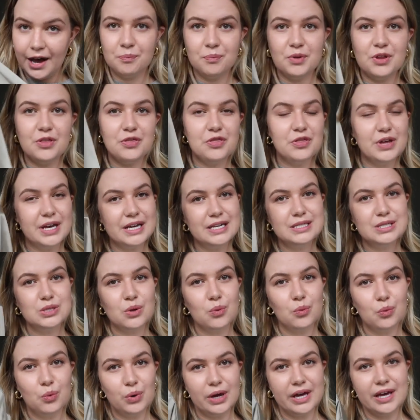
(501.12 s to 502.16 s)
But this
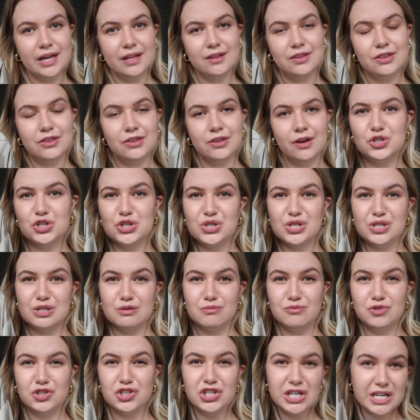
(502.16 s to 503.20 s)
with just
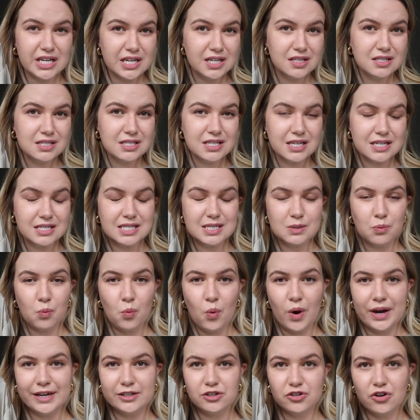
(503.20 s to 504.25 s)
some jeans and some
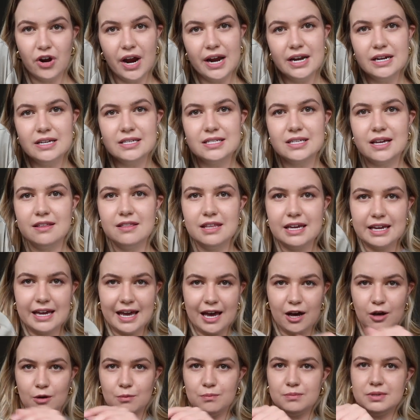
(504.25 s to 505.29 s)
white trainers I think
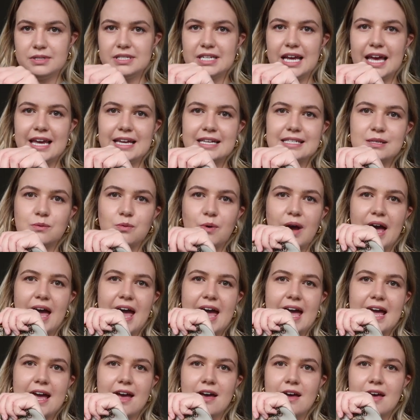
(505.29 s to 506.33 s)
help takes
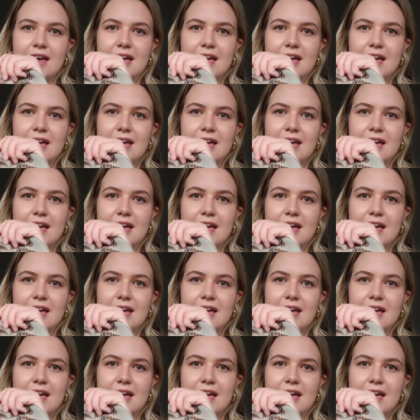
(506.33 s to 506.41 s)
away